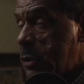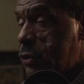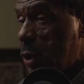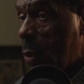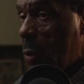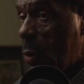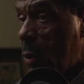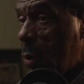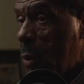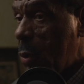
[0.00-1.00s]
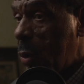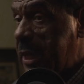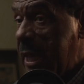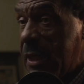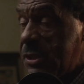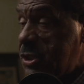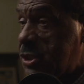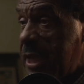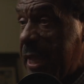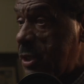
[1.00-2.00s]
So Kel is just
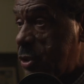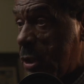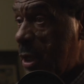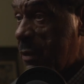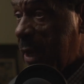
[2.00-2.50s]
taking it to another